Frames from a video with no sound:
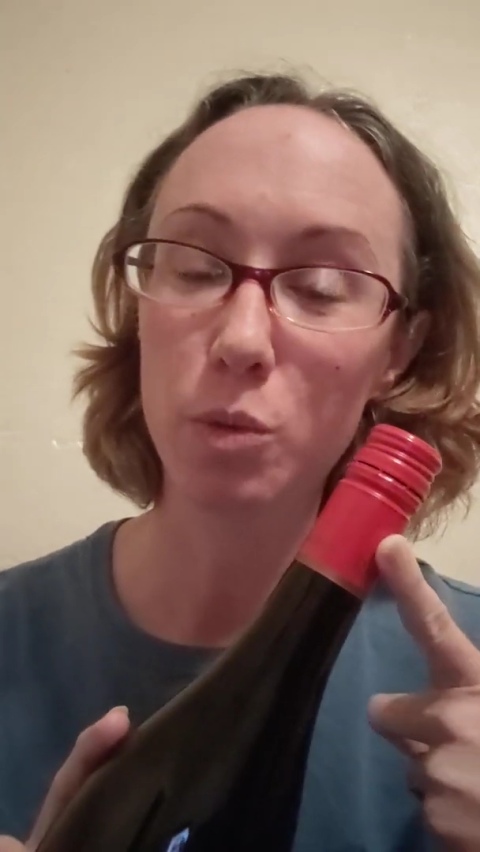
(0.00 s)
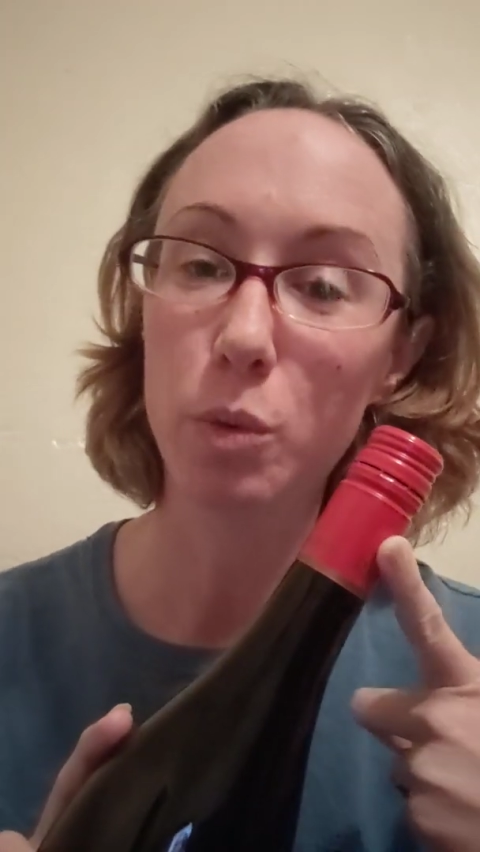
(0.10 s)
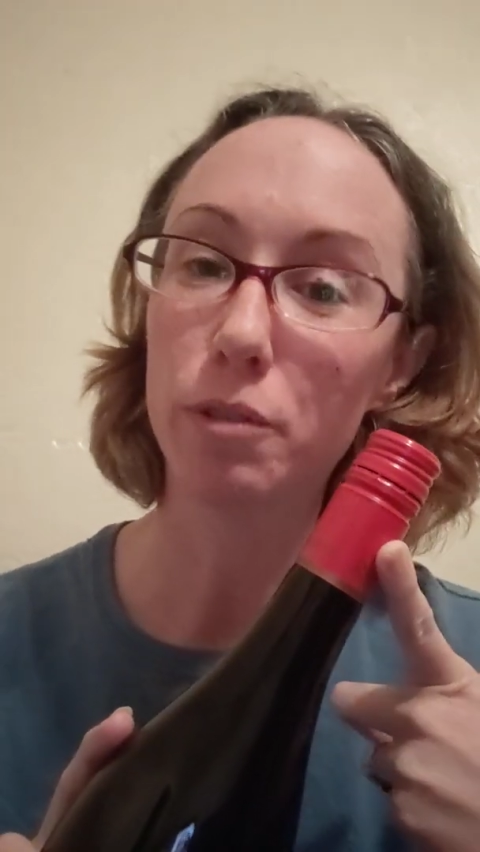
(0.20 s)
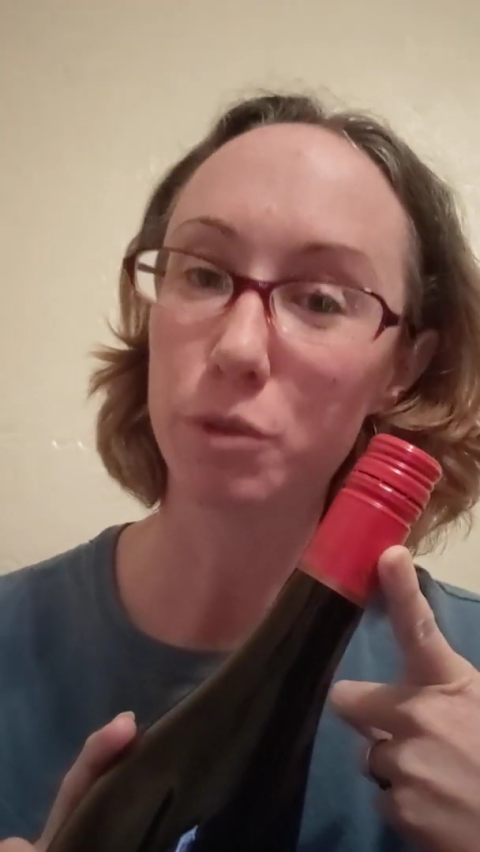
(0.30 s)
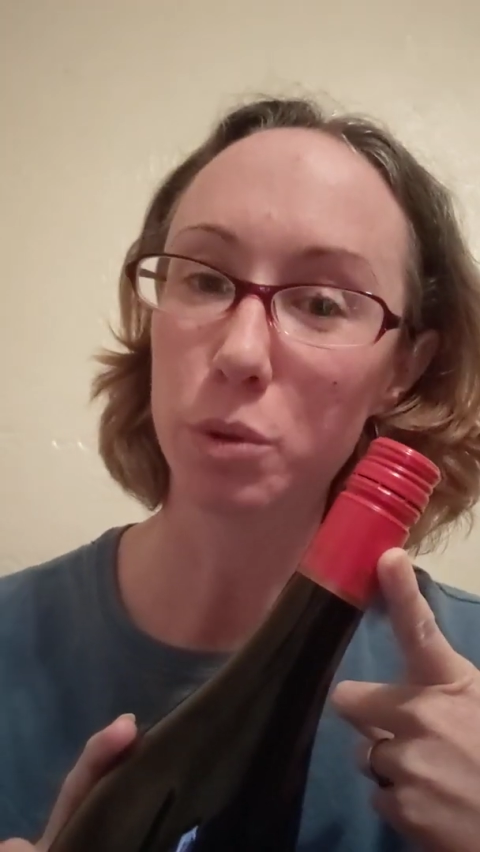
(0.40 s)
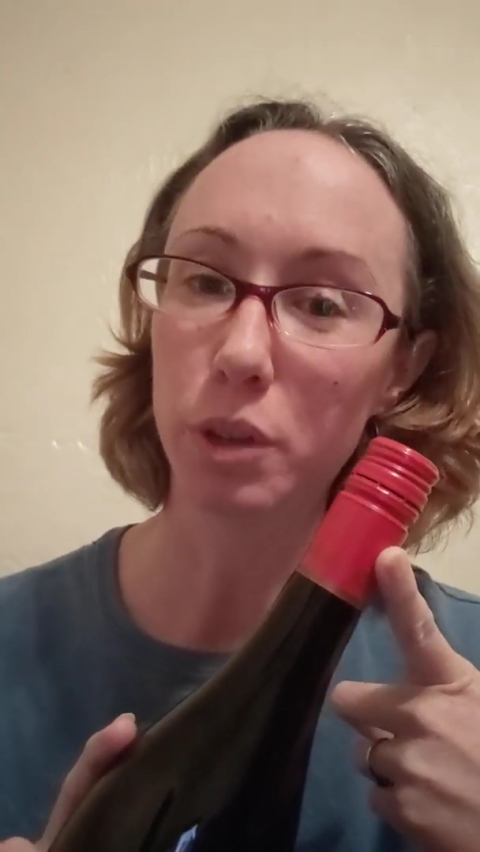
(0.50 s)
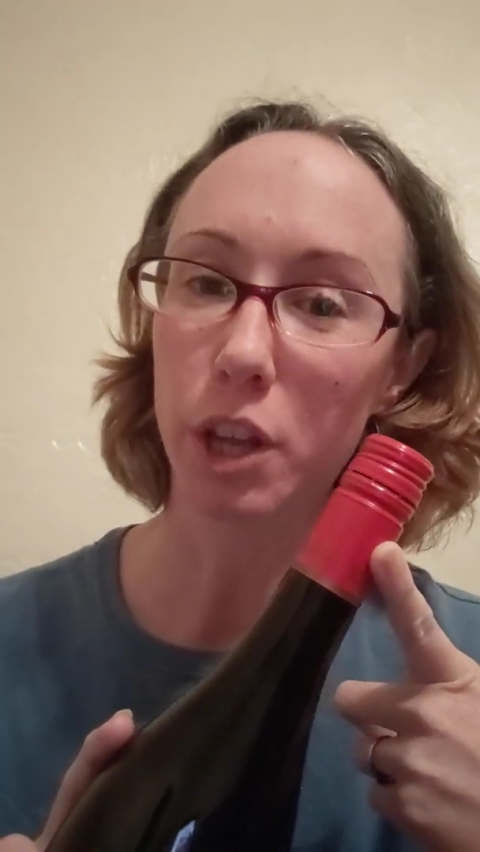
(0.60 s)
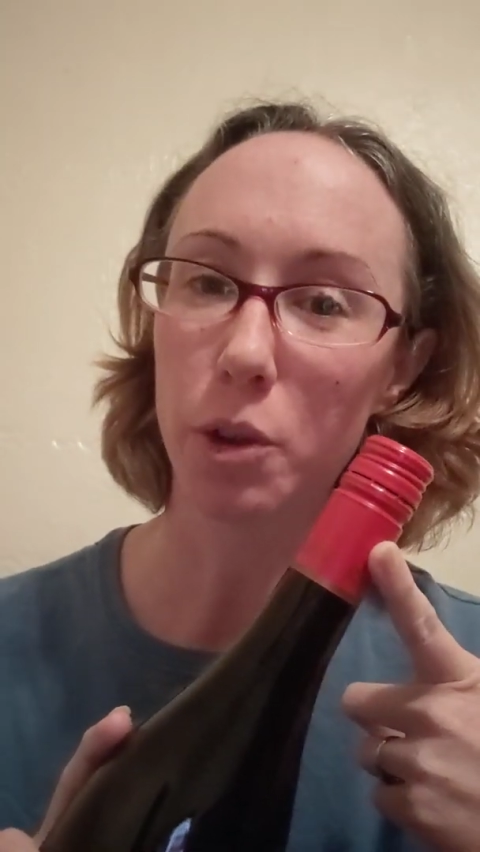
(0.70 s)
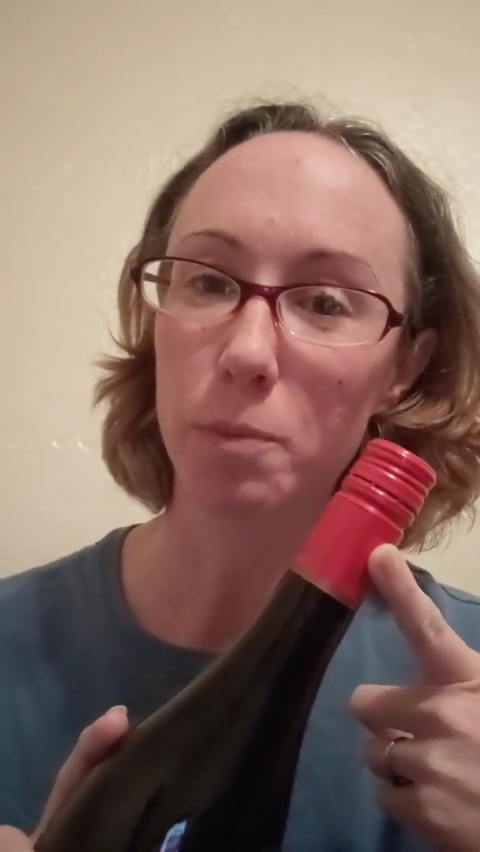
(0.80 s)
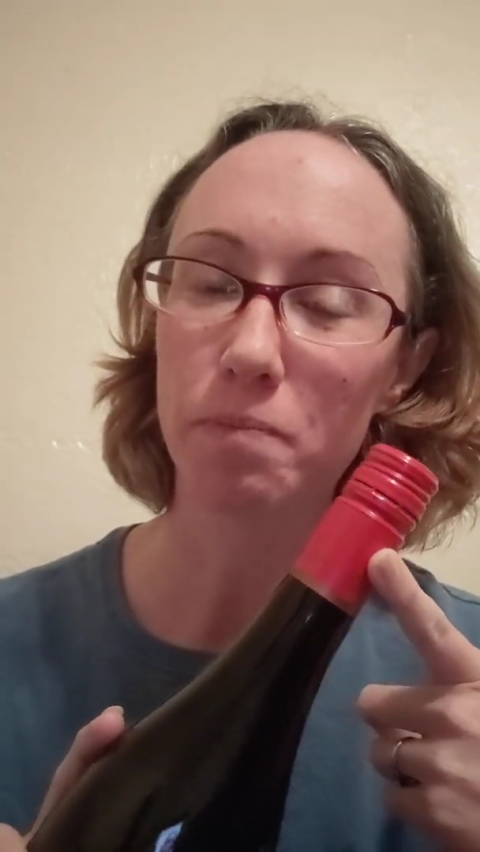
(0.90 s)
will fool
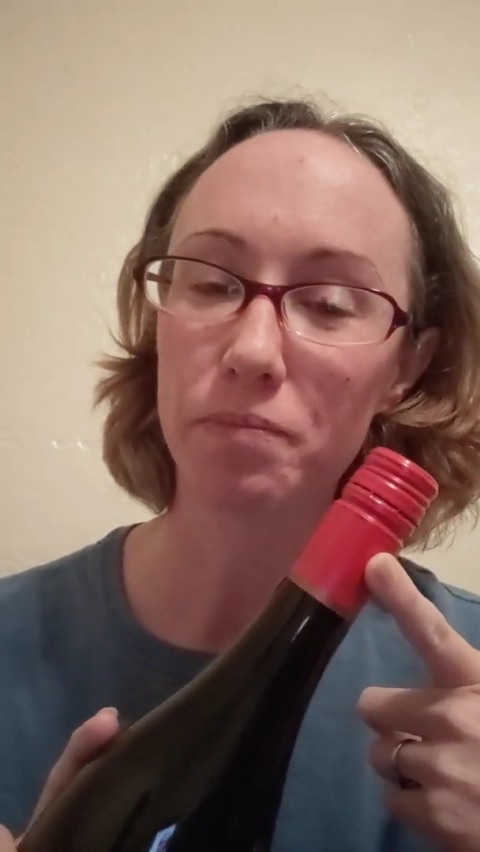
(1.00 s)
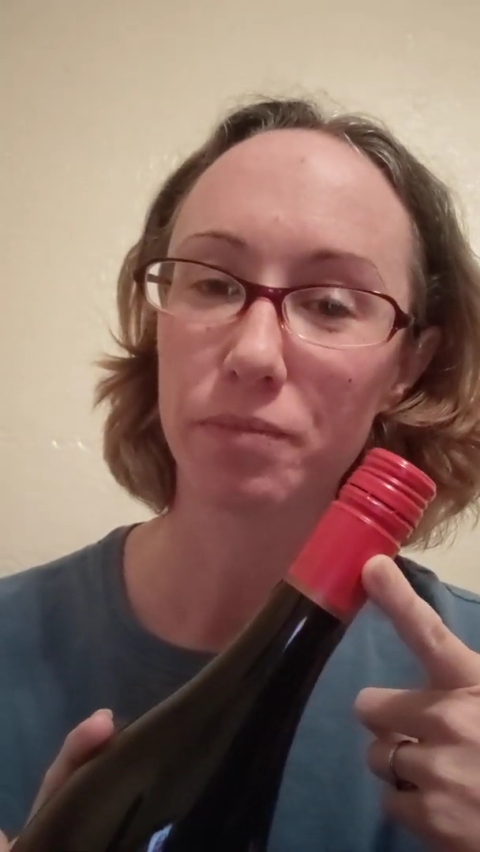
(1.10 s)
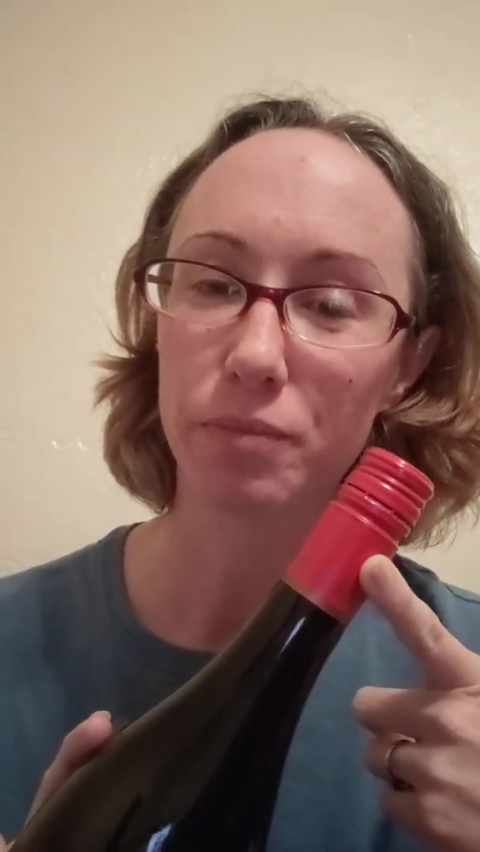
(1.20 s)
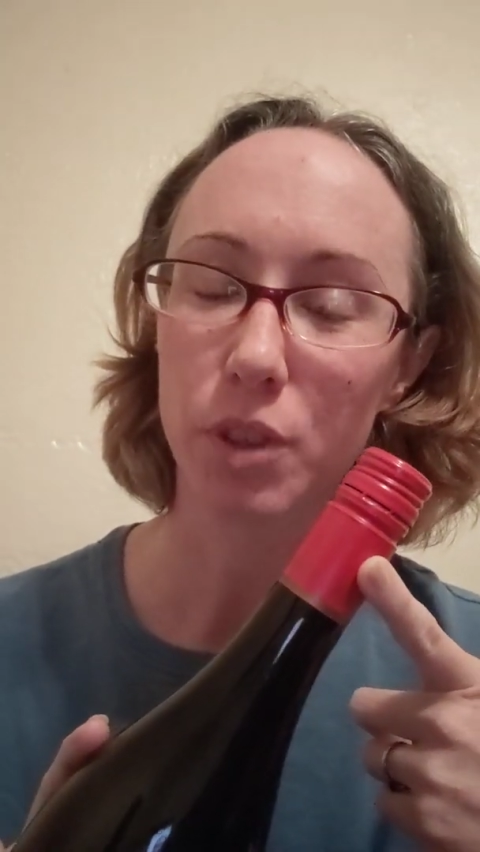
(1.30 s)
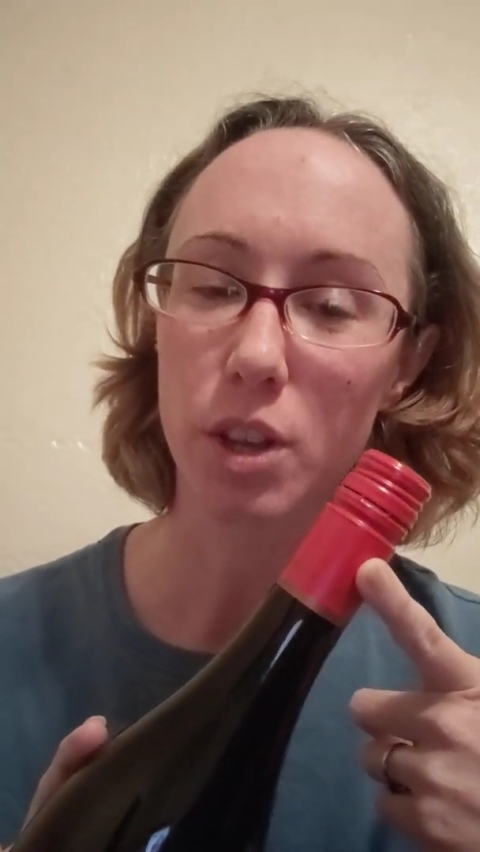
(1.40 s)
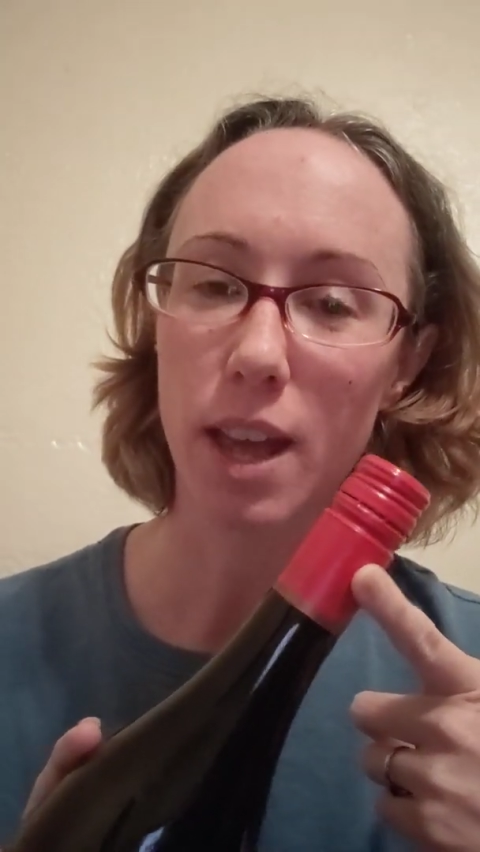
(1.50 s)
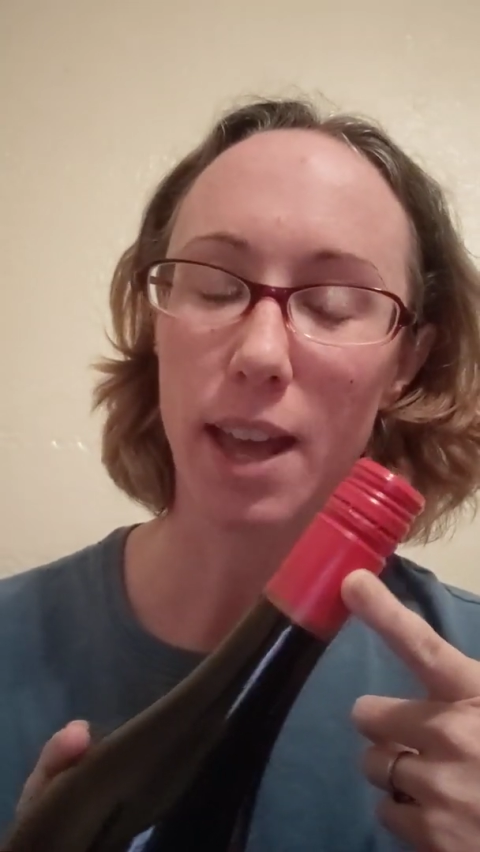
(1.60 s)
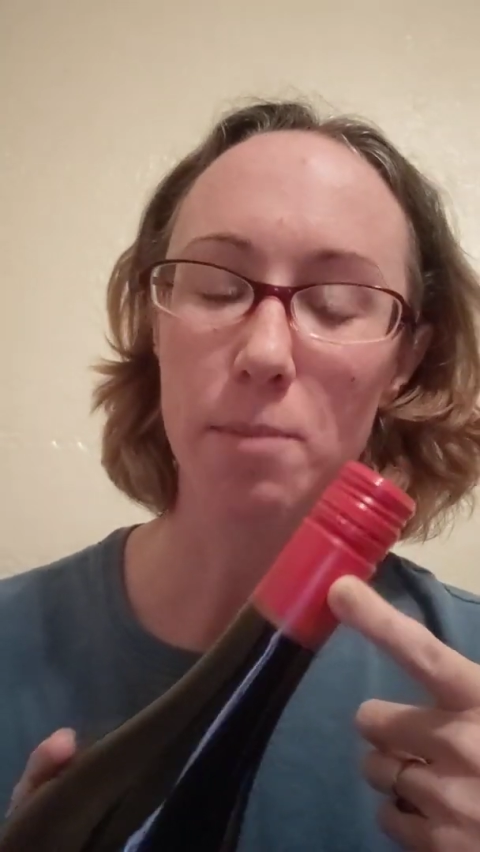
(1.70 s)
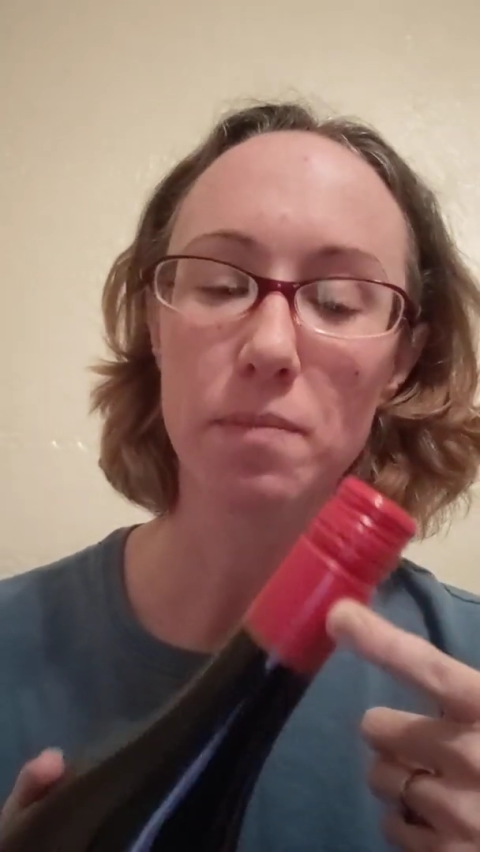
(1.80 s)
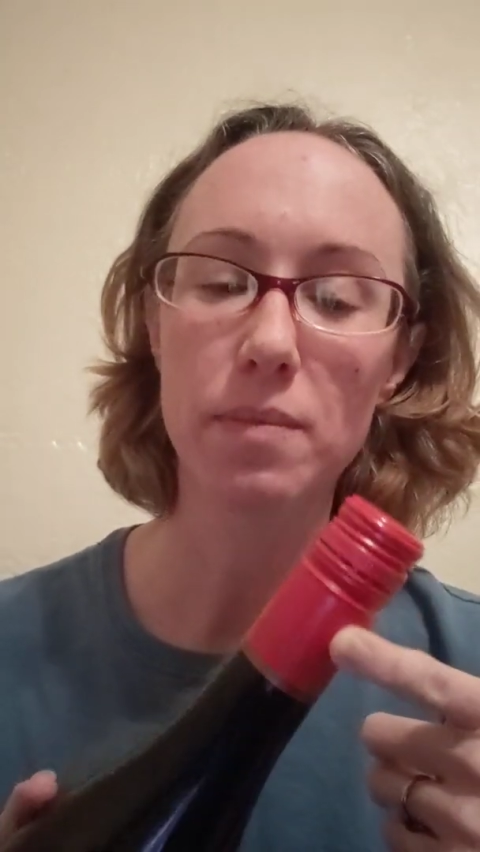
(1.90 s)
you, okay?